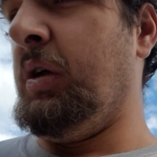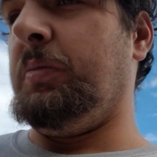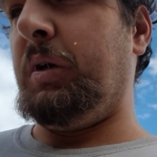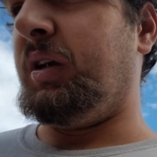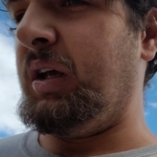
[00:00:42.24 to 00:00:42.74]

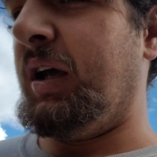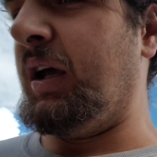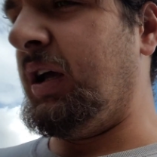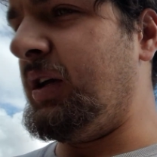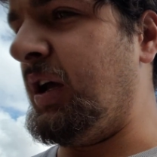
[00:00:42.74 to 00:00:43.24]
Big
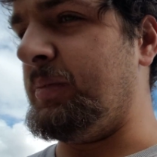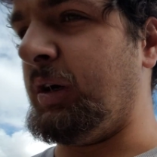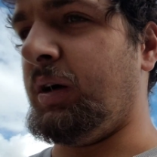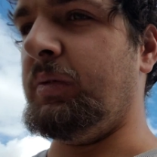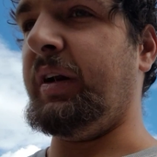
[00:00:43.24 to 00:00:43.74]
K,
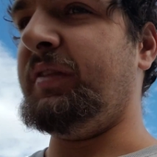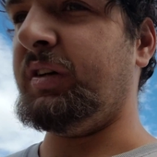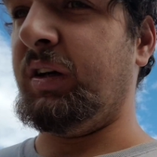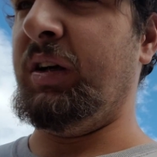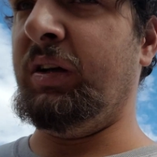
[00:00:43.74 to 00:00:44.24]
Kmart,
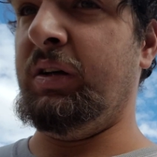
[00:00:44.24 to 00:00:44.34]
whatever,